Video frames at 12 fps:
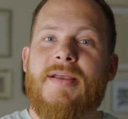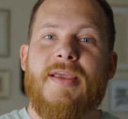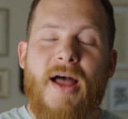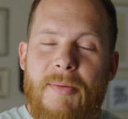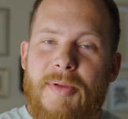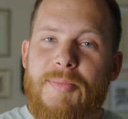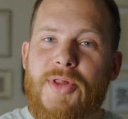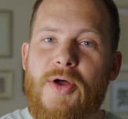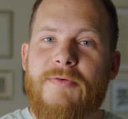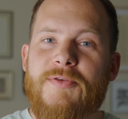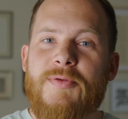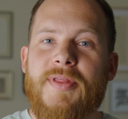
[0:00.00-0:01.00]
Comment
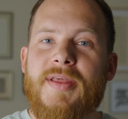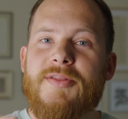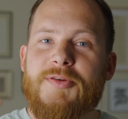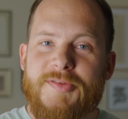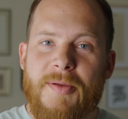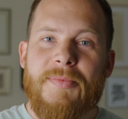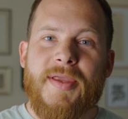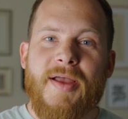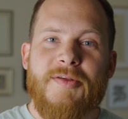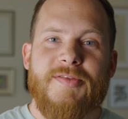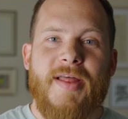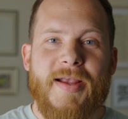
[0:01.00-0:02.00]
below if you think there's something
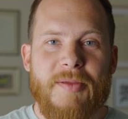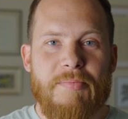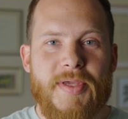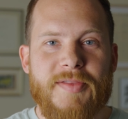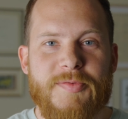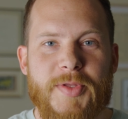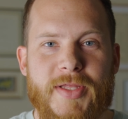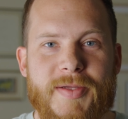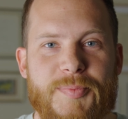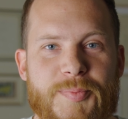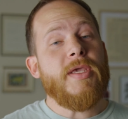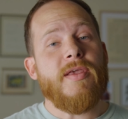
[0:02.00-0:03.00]
else that competes with
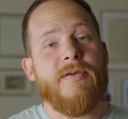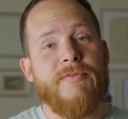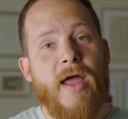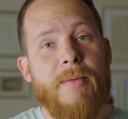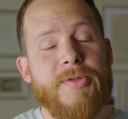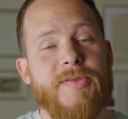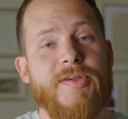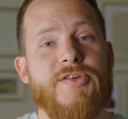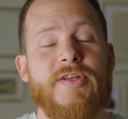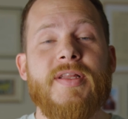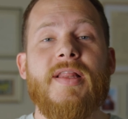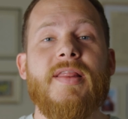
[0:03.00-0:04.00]
it. Speaking of
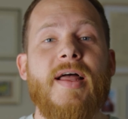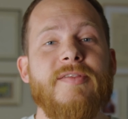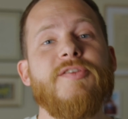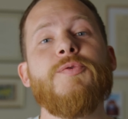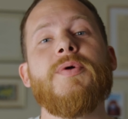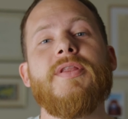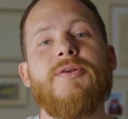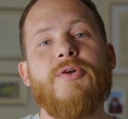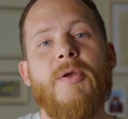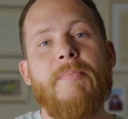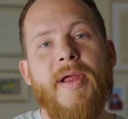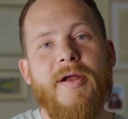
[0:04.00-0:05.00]
competition, let's do a
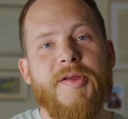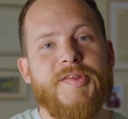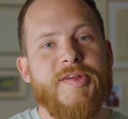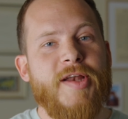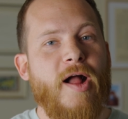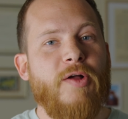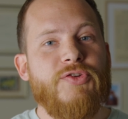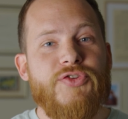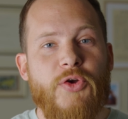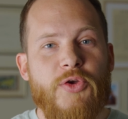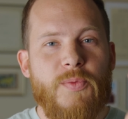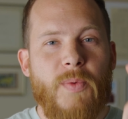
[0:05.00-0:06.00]
little comparison. I'll
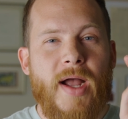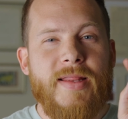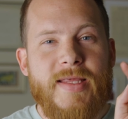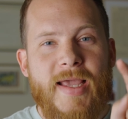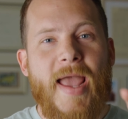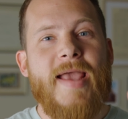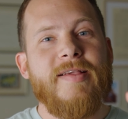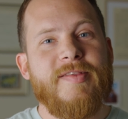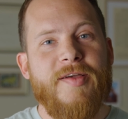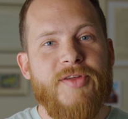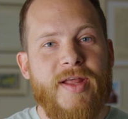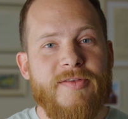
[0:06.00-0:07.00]
show you why the
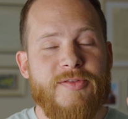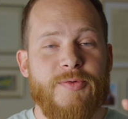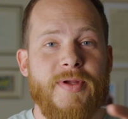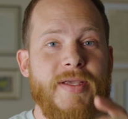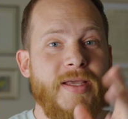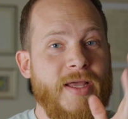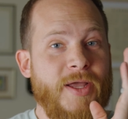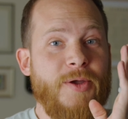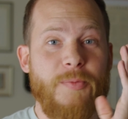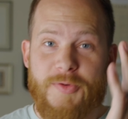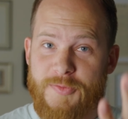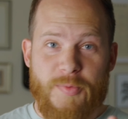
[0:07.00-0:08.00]
a7S III,
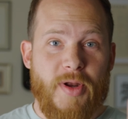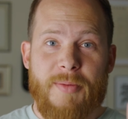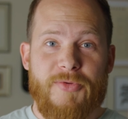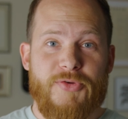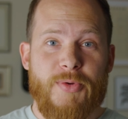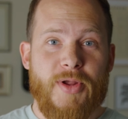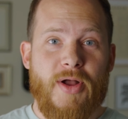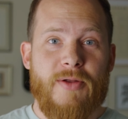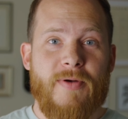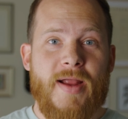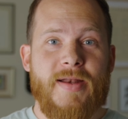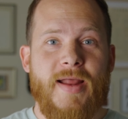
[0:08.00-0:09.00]
which is what I'm shooting
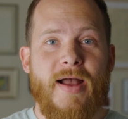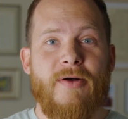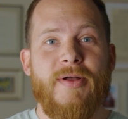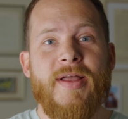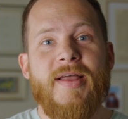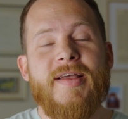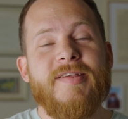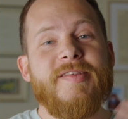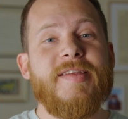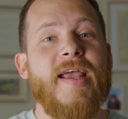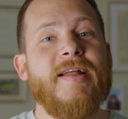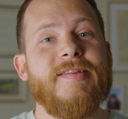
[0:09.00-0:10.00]
on right now,
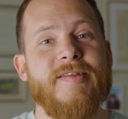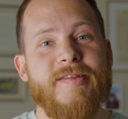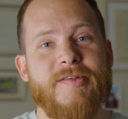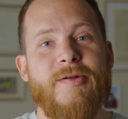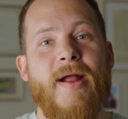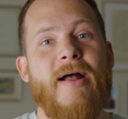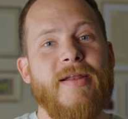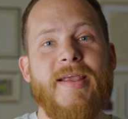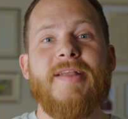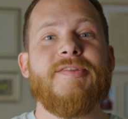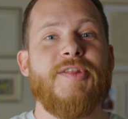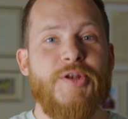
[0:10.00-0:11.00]
stands its ground
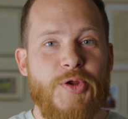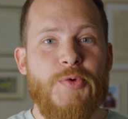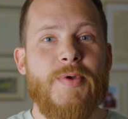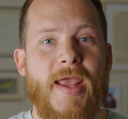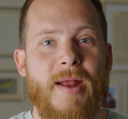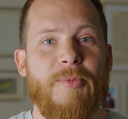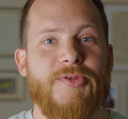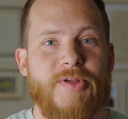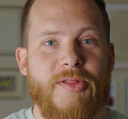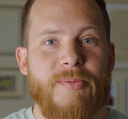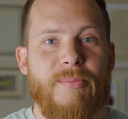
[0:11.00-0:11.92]
against the new cameras on the